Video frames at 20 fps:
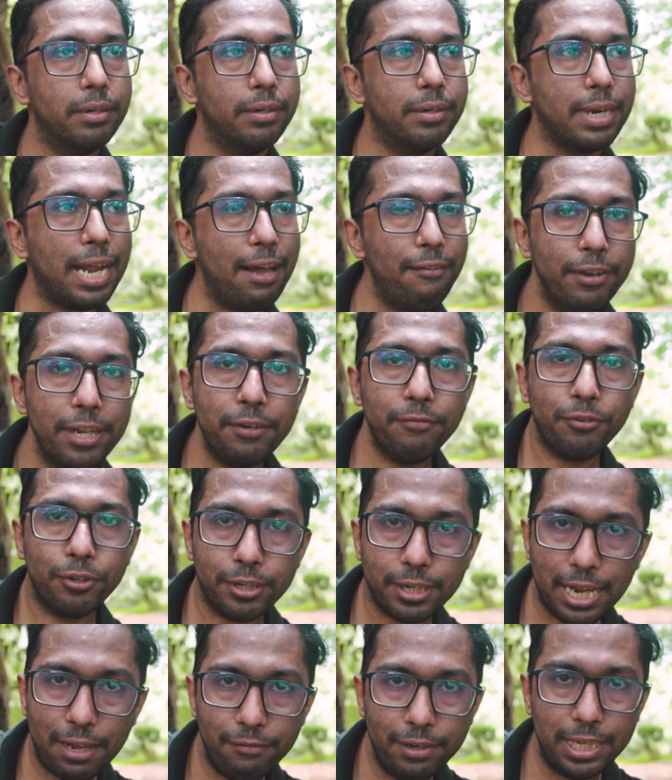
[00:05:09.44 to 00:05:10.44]
traveling
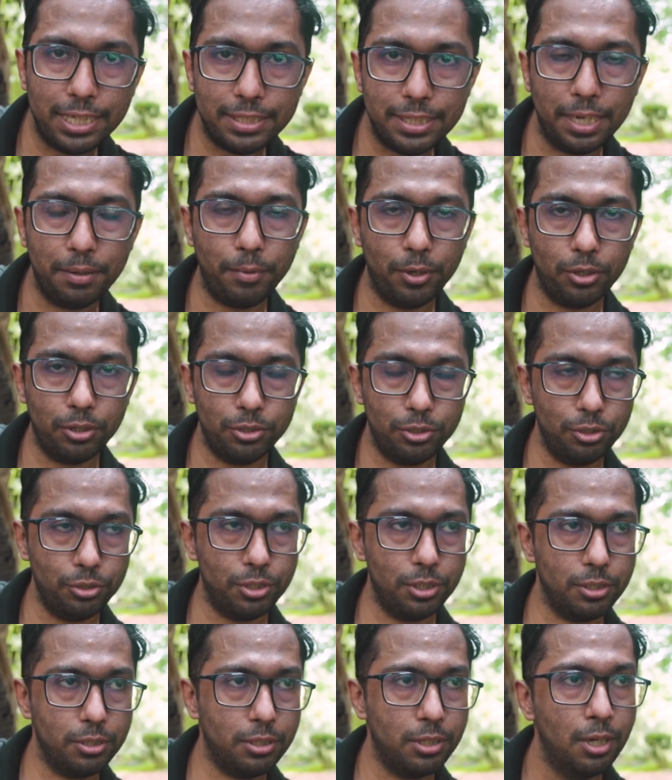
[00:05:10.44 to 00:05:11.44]
for traveling's sake, because you
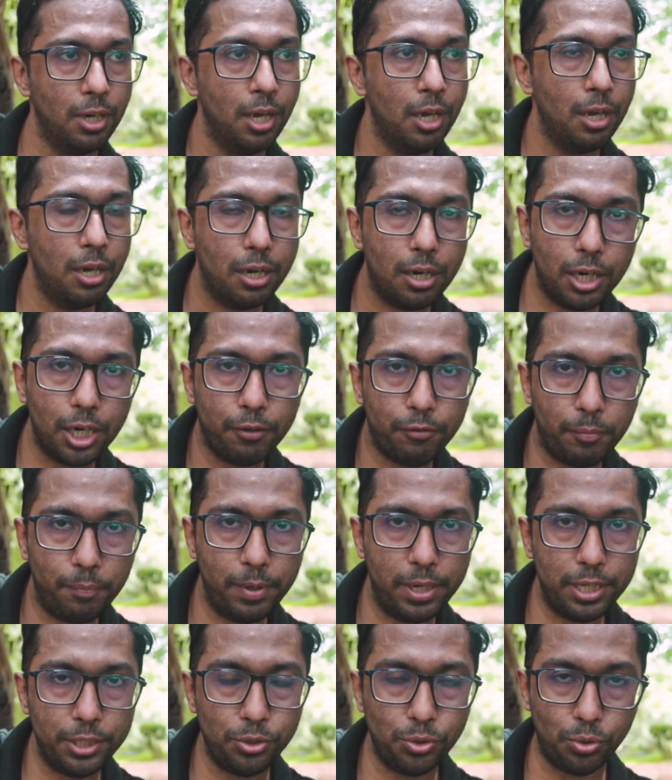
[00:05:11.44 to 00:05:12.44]
just heard of a
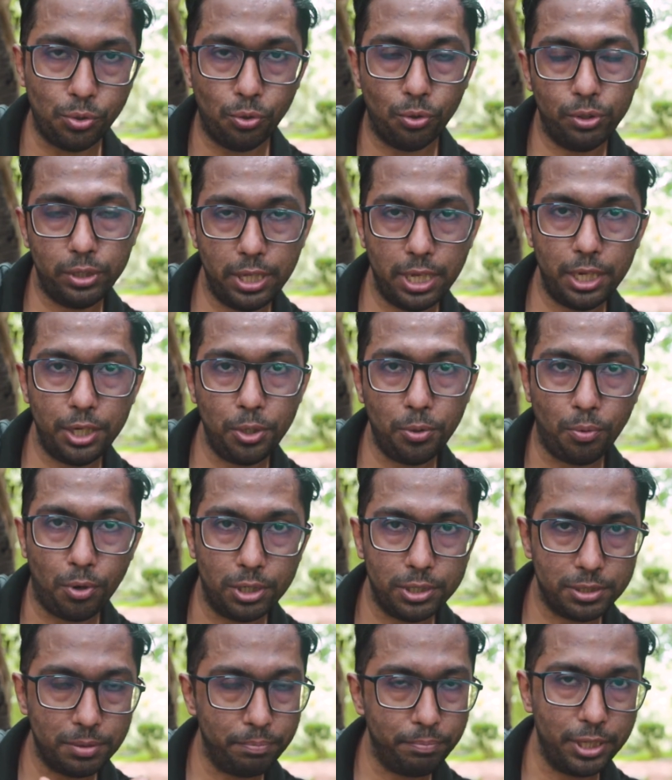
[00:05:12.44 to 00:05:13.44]
place, you go there, you
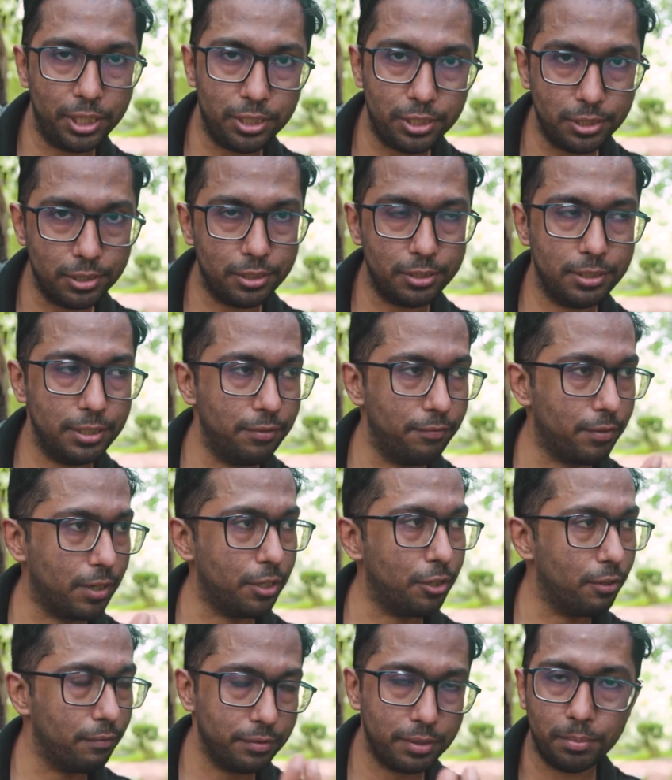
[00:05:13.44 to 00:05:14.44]
want some pictures in
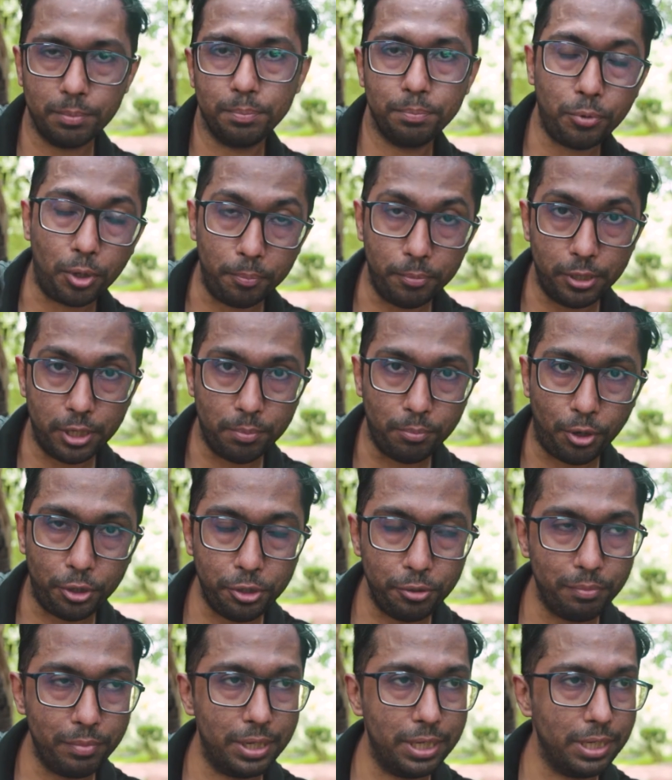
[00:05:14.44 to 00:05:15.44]
front of some popular
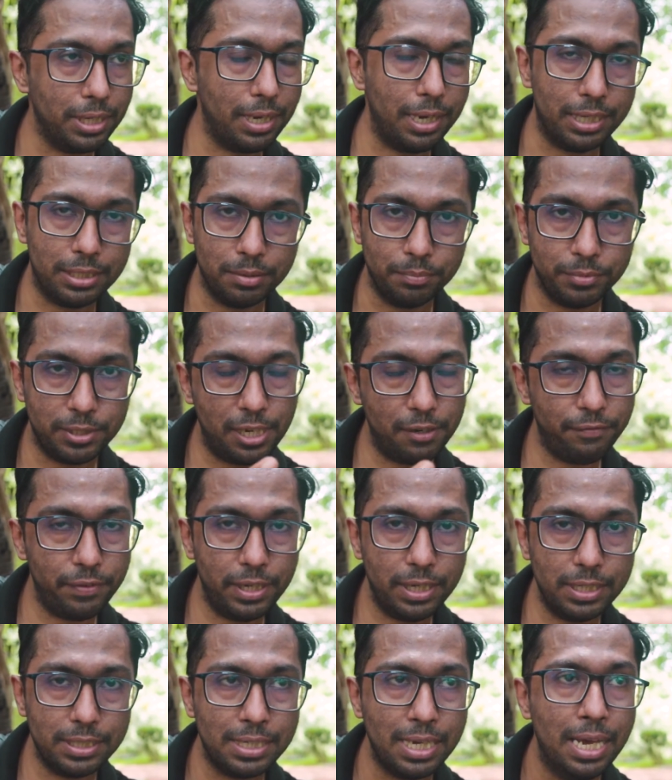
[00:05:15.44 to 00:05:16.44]
monument, click some
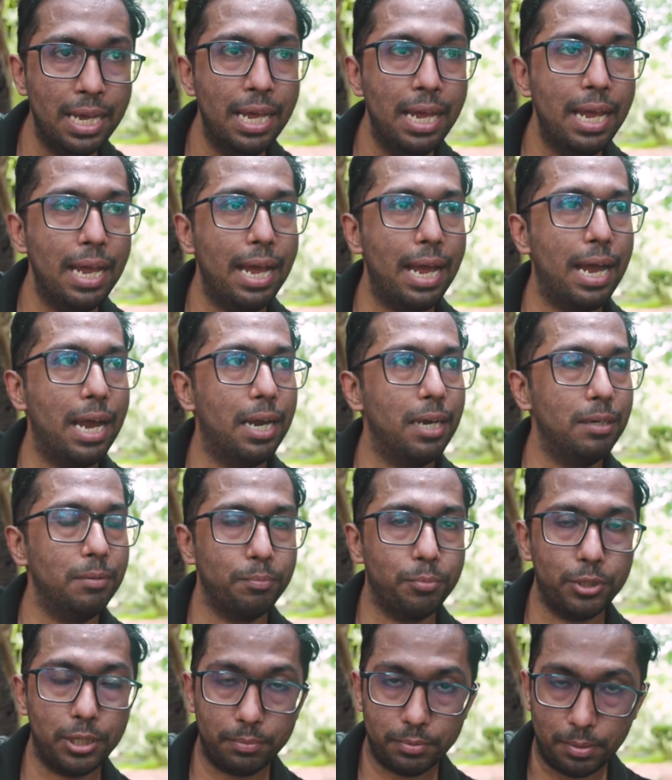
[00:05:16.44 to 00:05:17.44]
selfies
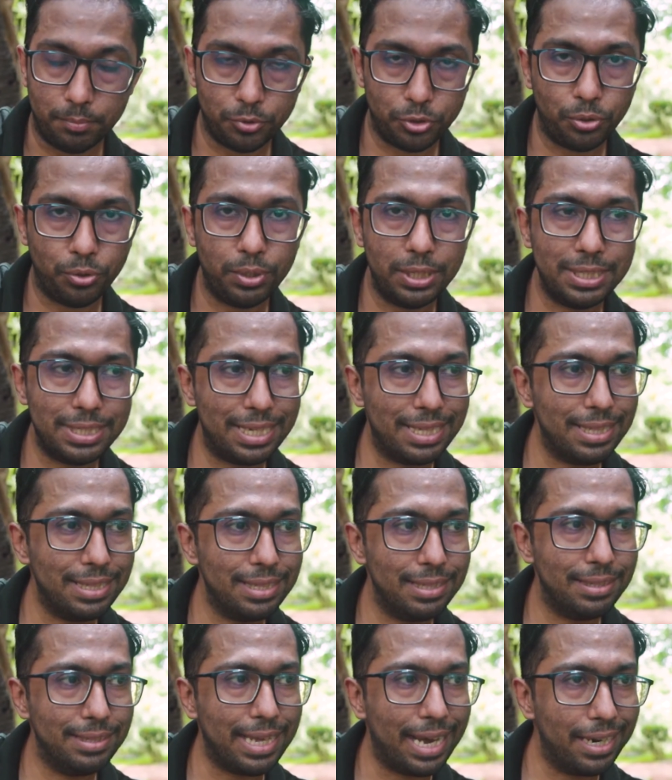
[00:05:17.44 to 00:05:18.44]
and put up some stories,
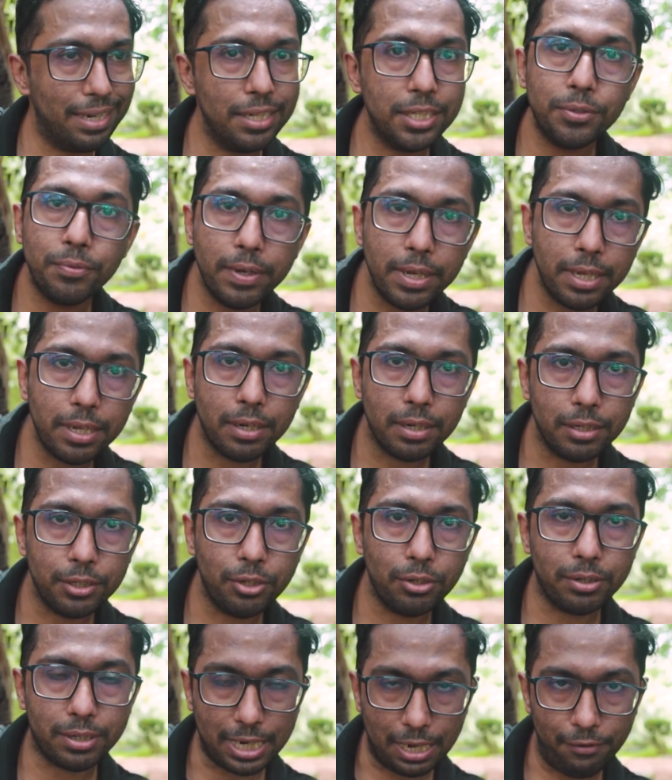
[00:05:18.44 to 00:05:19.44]
and that is where
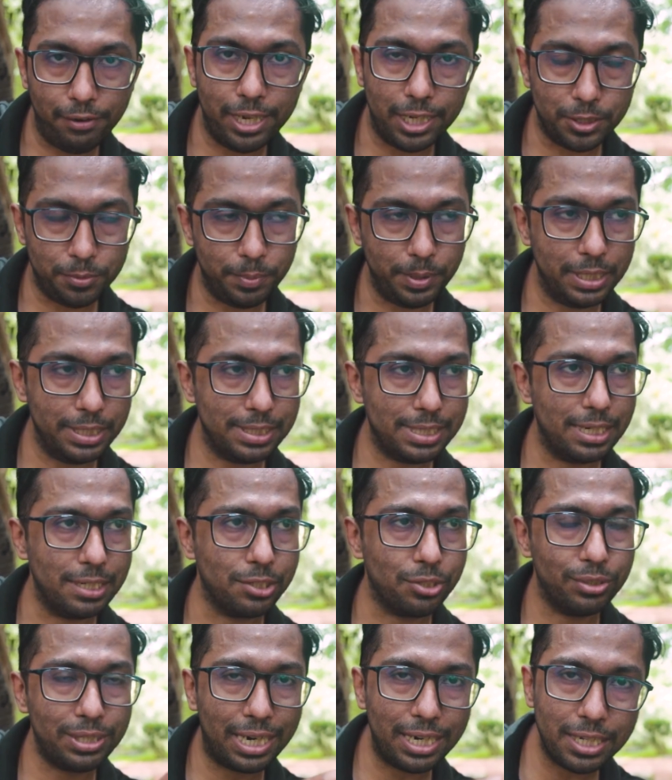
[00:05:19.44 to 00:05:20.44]
your travel experience
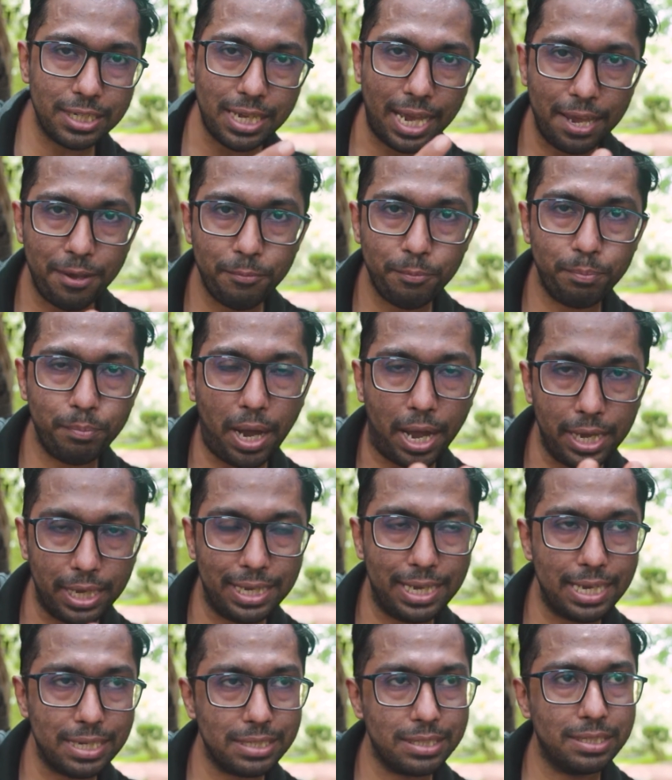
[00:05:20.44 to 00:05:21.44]
ends. So that is, I
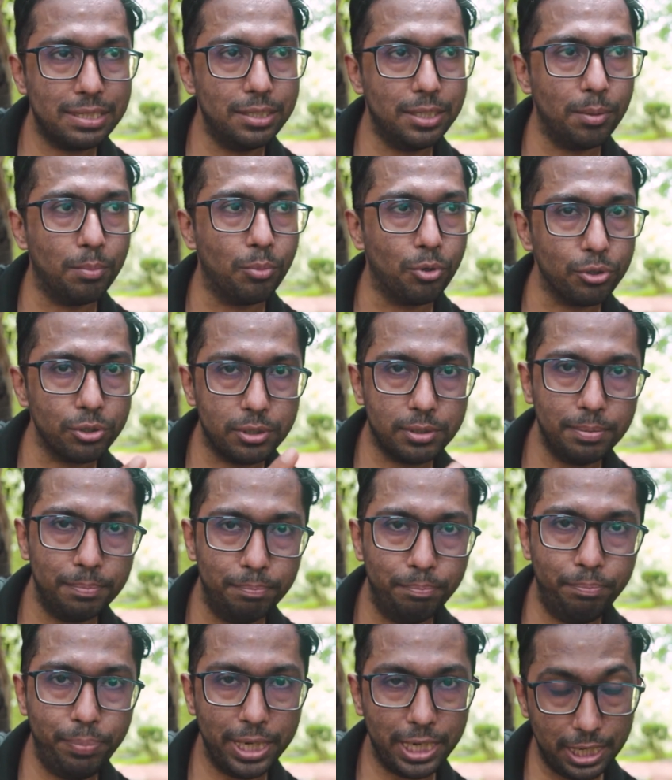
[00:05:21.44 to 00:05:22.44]
guess, the most
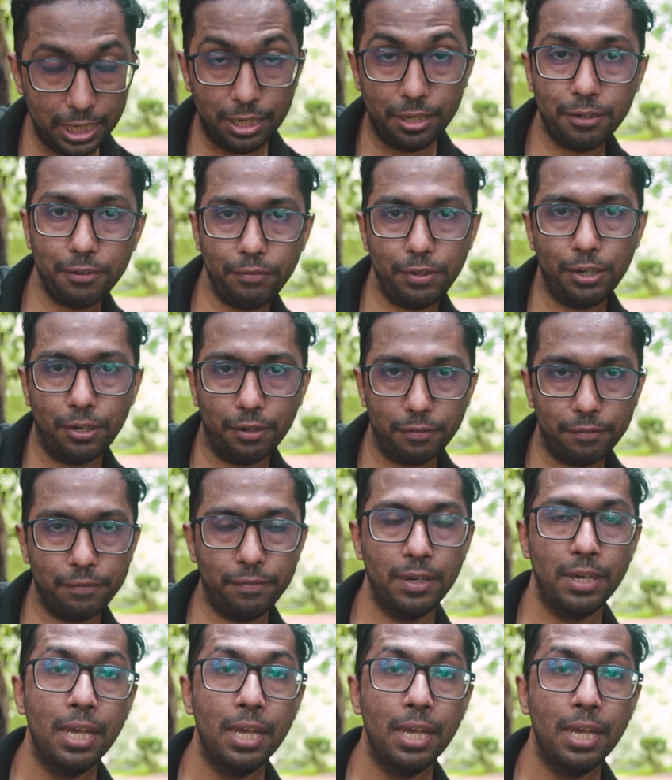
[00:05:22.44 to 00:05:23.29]
beginner way of